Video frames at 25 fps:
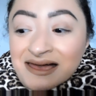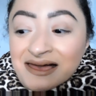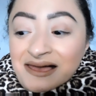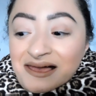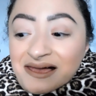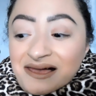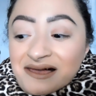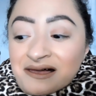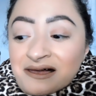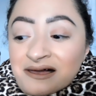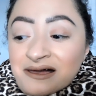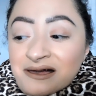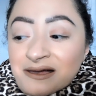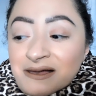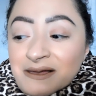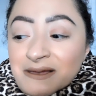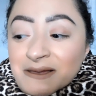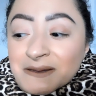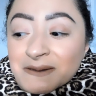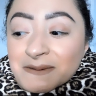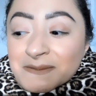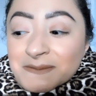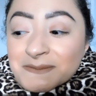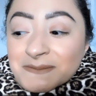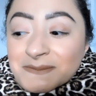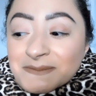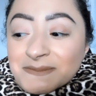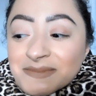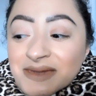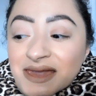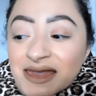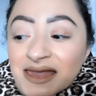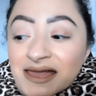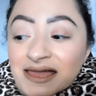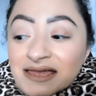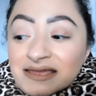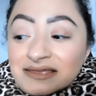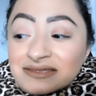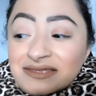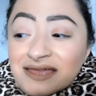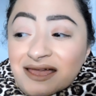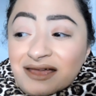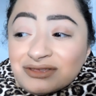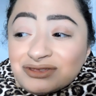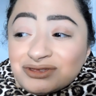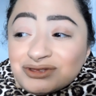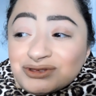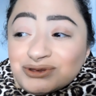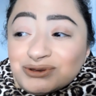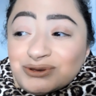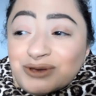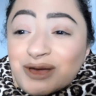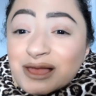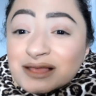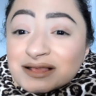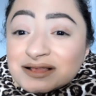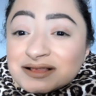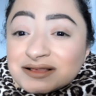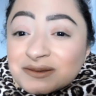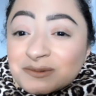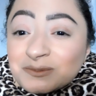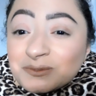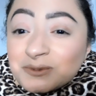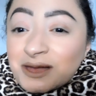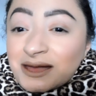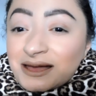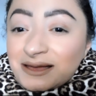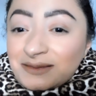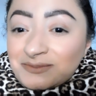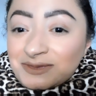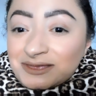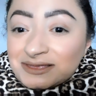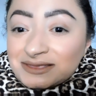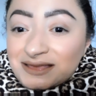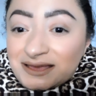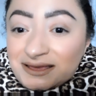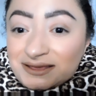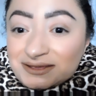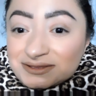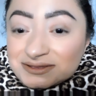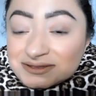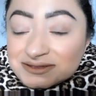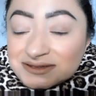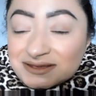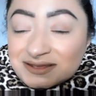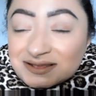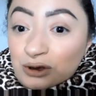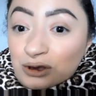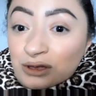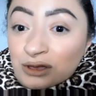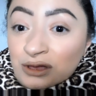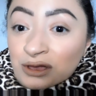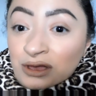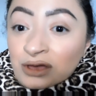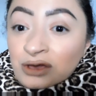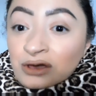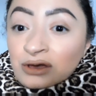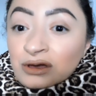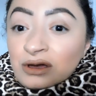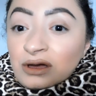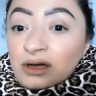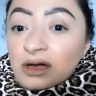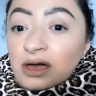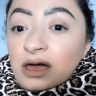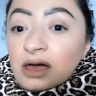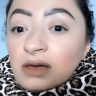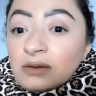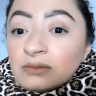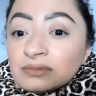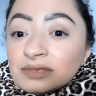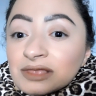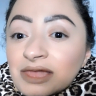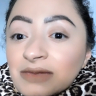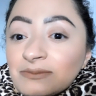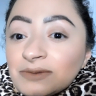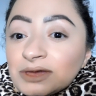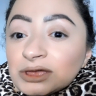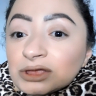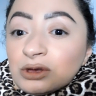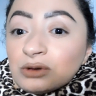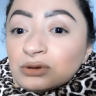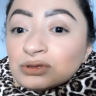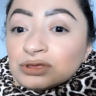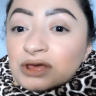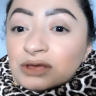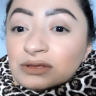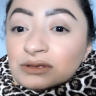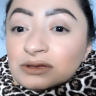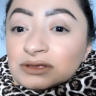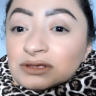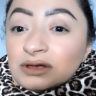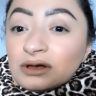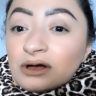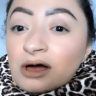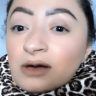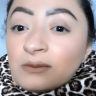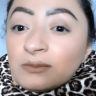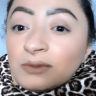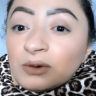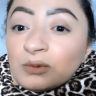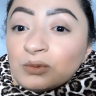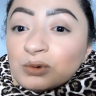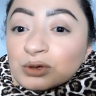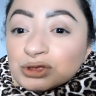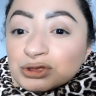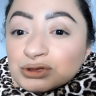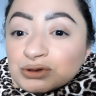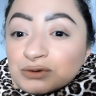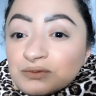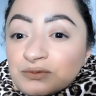and that you got some recommendations. Let me know down in the comment what your